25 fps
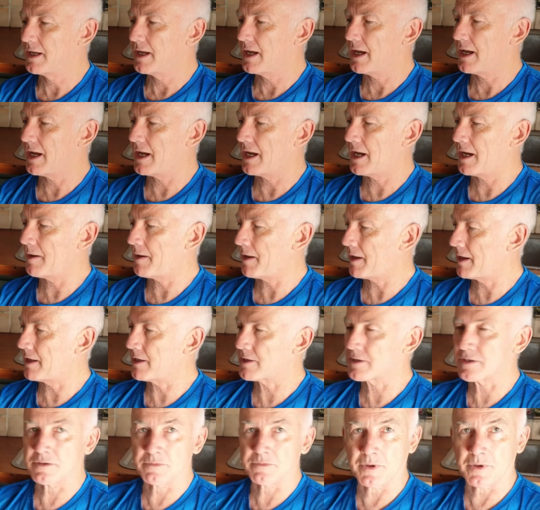And
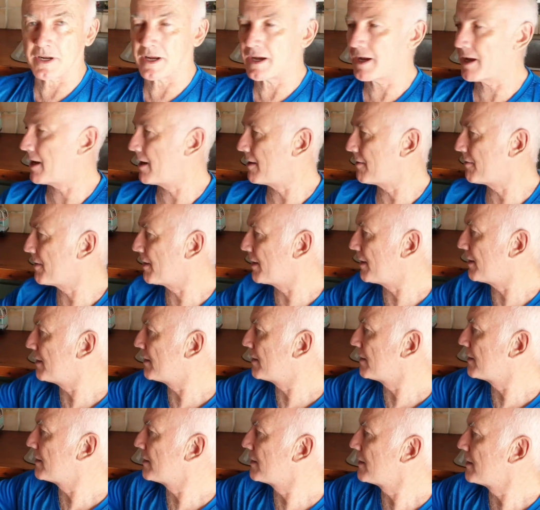this I have here.
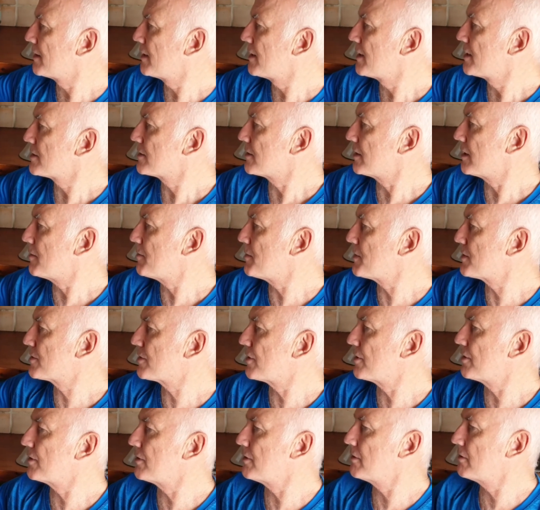So let me
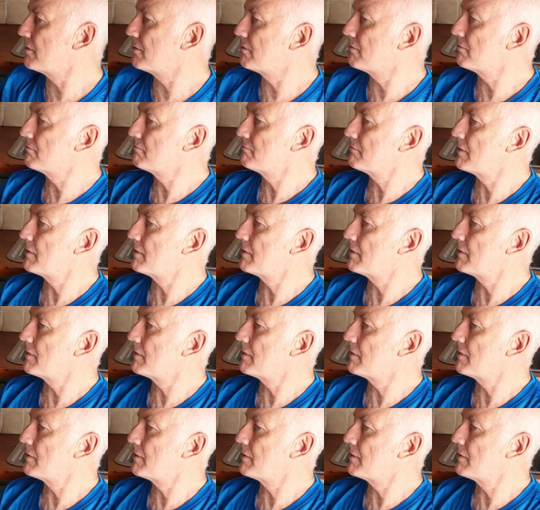show you,